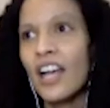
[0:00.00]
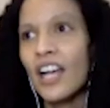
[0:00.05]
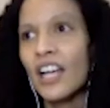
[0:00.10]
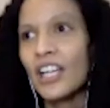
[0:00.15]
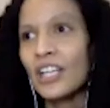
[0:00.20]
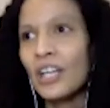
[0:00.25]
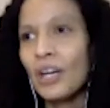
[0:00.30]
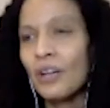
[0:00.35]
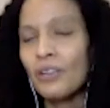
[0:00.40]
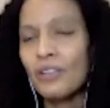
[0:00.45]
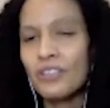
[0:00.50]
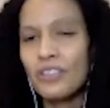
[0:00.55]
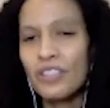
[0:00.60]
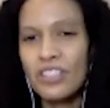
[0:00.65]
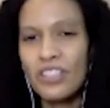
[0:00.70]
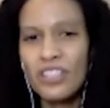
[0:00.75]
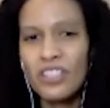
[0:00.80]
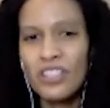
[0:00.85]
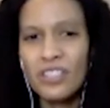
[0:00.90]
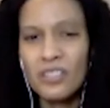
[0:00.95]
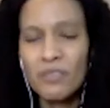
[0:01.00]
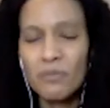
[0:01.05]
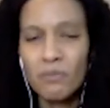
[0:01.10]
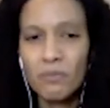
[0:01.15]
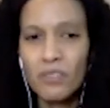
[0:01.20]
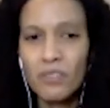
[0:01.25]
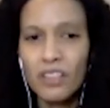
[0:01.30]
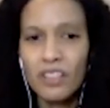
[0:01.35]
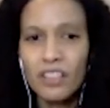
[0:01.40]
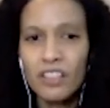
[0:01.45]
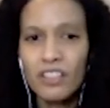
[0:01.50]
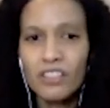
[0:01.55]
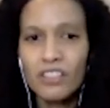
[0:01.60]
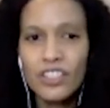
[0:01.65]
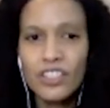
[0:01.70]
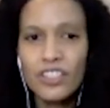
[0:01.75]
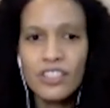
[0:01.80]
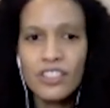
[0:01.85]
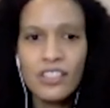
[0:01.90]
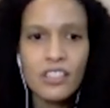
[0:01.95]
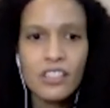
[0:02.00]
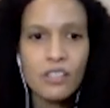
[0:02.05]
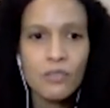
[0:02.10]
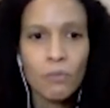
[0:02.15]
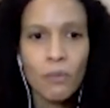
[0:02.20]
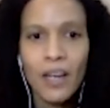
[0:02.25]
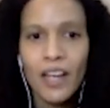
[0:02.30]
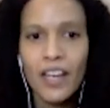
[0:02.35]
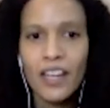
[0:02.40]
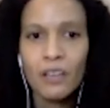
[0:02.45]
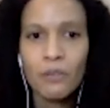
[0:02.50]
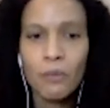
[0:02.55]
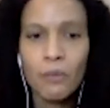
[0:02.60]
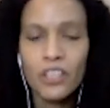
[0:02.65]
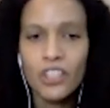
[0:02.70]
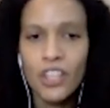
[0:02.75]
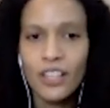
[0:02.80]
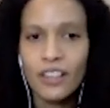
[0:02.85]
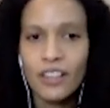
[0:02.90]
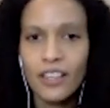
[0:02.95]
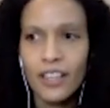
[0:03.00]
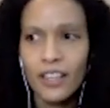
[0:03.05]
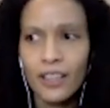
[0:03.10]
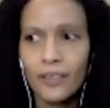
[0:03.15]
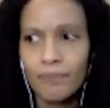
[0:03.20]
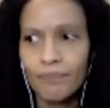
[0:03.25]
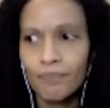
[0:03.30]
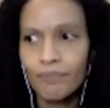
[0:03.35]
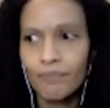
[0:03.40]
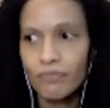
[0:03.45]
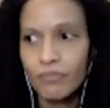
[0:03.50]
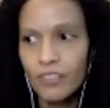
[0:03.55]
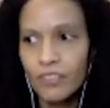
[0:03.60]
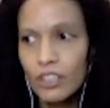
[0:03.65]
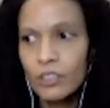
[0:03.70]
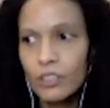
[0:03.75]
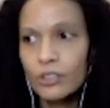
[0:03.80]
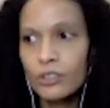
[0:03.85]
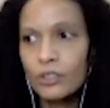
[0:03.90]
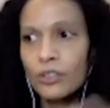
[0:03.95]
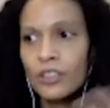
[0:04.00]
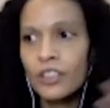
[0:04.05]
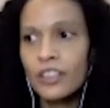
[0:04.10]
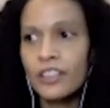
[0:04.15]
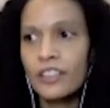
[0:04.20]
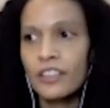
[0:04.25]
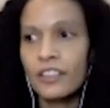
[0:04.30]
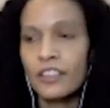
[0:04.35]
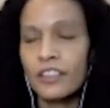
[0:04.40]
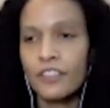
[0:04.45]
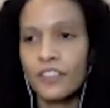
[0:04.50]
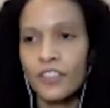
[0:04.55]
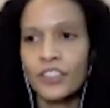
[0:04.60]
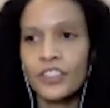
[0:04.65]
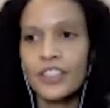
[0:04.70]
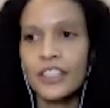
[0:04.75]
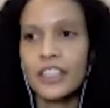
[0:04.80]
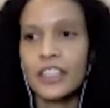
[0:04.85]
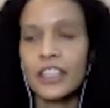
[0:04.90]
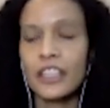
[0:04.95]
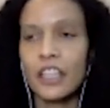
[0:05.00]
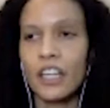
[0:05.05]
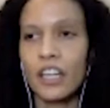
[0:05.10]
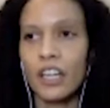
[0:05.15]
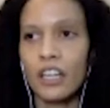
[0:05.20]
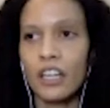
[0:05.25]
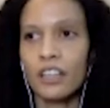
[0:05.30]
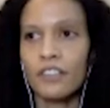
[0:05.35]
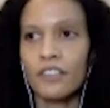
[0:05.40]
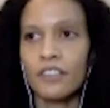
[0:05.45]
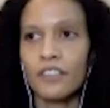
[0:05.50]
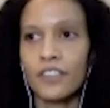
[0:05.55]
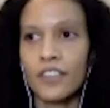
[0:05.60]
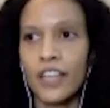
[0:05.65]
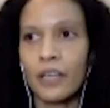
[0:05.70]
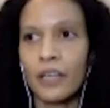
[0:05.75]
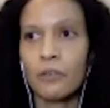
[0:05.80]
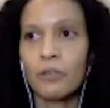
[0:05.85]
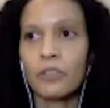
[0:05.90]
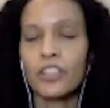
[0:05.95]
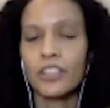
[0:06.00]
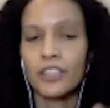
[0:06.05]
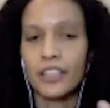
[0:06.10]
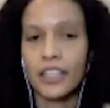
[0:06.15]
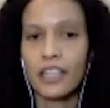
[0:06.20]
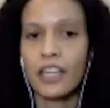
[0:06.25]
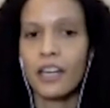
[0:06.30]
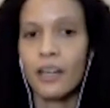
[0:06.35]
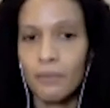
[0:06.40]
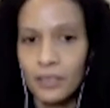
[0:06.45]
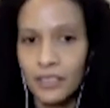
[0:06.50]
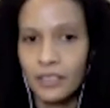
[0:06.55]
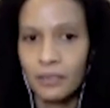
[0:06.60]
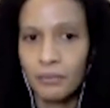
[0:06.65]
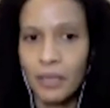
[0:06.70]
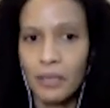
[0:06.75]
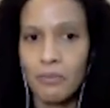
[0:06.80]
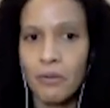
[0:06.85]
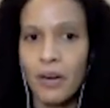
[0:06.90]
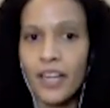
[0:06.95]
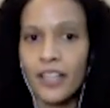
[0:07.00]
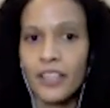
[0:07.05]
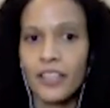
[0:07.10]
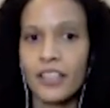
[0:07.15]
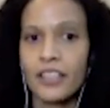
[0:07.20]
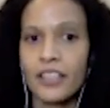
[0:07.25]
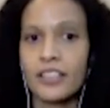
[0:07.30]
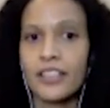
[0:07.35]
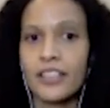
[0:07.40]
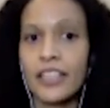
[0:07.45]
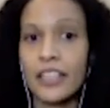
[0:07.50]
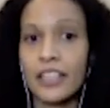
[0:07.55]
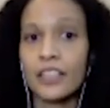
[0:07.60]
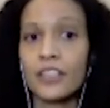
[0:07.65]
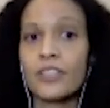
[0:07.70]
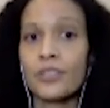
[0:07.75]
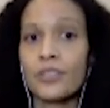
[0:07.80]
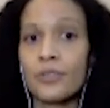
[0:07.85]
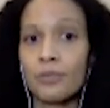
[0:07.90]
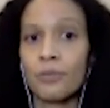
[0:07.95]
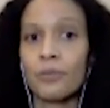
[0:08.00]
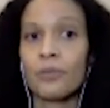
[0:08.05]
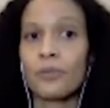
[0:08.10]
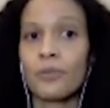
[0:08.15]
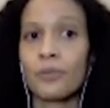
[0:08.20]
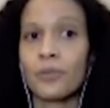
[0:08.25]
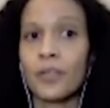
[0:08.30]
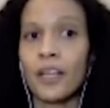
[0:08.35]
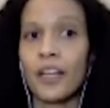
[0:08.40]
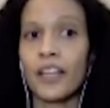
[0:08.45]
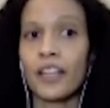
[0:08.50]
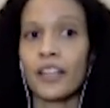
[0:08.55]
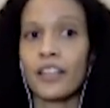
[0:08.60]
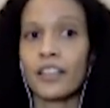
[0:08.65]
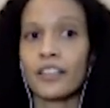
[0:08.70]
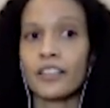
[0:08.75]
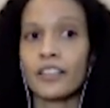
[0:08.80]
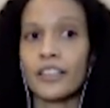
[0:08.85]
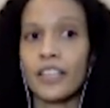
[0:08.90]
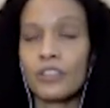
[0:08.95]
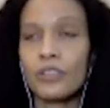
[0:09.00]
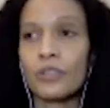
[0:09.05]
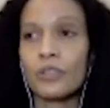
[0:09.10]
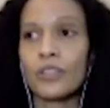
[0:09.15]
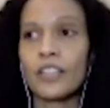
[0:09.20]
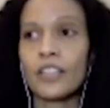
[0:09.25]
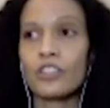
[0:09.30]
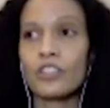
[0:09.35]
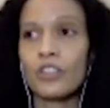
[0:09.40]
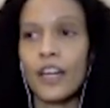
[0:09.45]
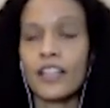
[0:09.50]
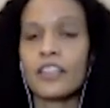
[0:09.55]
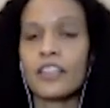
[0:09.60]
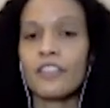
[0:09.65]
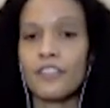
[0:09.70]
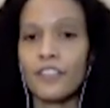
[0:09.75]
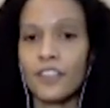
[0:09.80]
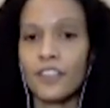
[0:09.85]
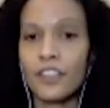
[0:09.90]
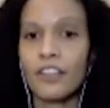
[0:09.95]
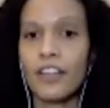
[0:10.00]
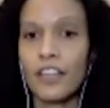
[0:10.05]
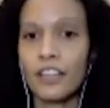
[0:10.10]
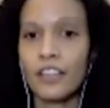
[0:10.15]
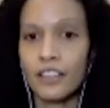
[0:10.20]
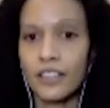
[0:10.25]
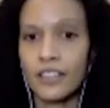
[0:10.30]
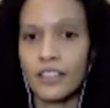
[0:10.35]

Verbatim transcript: you know, there's just this way in which I think sort of the diversity of languages that come into my practice is through like centrally trying to figure out